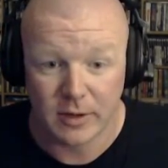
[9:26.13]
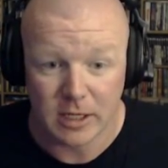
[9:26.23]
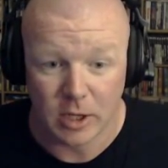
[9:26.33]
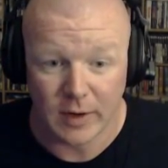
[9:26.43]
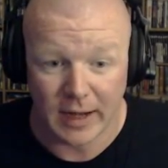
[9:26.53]

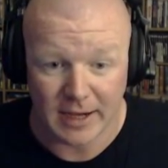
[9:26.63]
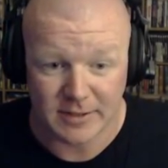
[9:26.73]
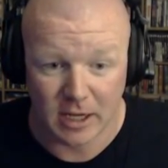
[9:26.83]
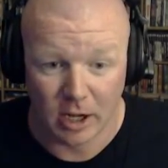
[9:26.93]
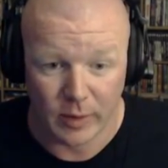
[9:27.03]
you can
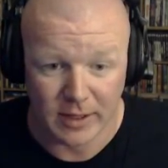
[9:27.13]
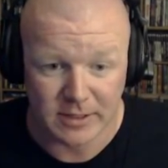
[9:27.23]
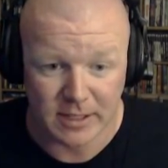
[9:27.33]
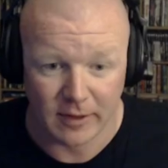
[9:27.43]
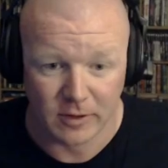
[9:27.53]
actually go
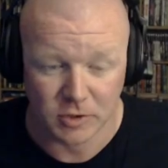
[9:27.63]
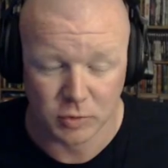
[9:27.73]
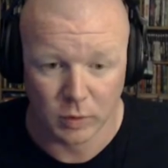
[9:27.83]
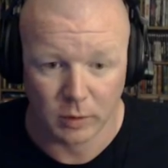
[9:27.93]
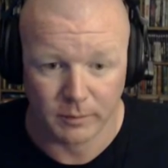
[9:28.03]
inside this
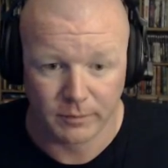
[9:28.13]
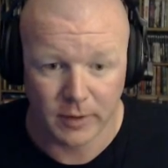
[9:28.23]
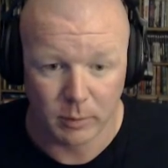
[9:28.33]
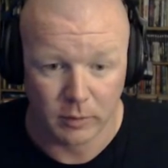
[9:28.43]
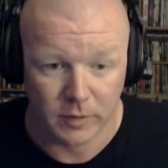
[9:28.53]
room.
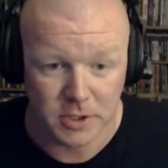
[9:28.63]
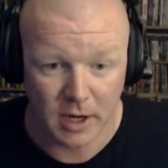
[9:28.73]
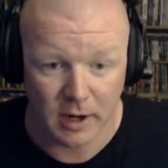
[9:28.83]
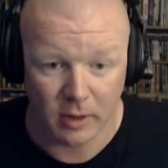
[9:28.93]
Move the chair out of the